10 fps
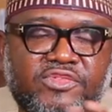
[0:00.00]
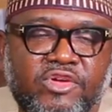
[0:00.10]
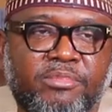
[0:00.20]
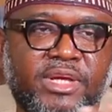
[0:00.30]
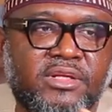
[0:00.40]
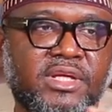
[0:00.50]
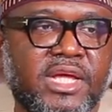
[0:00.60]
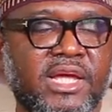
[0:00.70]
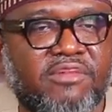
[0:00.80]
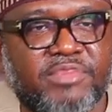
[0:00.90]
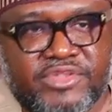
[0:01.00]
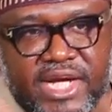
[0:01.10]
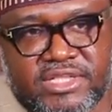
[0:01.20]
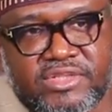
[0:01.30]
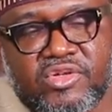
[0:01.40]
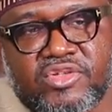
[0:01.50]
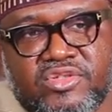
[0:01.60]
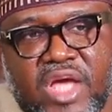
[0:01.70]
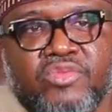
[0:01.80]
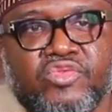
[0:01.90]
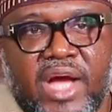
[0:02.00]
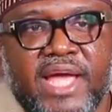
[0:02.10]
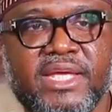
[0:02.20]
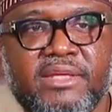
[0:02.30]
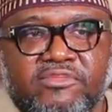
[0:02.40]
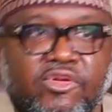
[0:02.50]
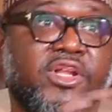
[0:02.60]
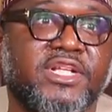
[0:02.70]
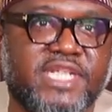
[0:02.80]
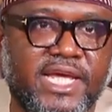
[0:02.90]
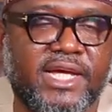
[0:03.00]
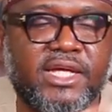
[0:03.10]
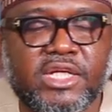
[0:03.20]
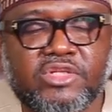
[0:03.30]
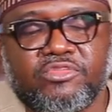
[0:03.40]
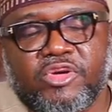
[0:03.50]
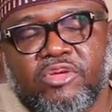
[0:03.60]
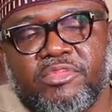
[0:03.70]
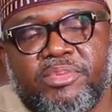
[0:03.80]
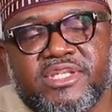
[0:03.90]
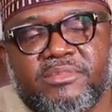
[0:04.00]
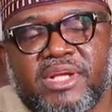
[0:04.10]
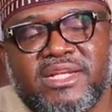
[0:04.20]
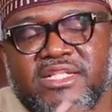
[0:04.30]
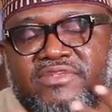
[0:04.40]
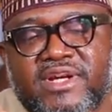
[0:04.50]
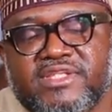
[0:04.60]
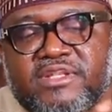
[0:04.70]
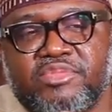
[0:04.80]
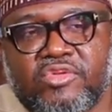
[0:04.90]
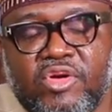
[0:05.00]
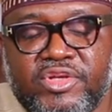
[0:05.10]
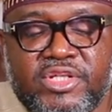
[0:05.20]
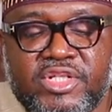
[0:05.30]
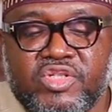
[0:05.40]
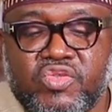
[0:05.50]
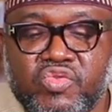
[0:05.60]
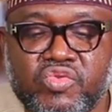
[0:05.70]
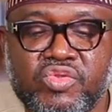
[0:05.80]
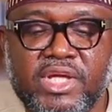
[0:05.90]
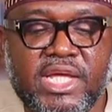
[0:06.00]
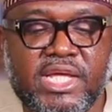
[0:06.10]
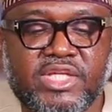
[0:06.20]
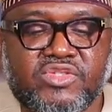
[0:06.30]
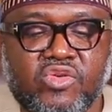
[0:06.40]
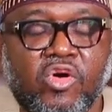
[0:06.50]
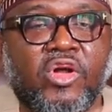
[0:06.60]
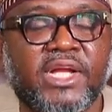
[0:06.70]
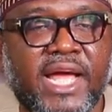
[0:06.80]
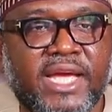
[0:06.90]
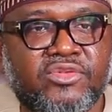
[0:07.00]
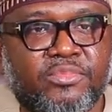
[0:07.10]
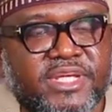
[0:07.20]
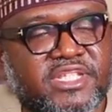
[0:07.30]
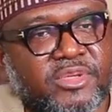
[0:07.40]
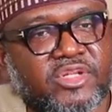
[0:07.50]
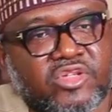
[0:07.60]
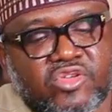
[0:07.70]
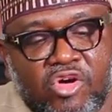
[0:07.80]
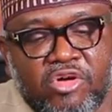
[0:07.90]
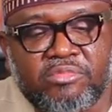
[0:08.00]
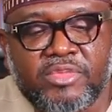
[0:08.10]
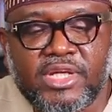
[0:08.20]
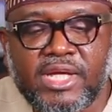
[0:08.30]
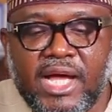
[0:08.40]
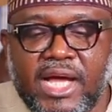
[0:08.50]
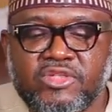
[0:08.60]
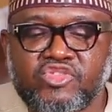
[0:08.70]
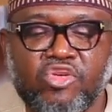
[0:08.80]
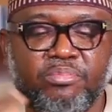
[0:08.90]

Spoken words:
of young men have been writing to us, how do I volunteer to become a PaySabil? And it's very simple. All you need to do is to go online to paysabil.com and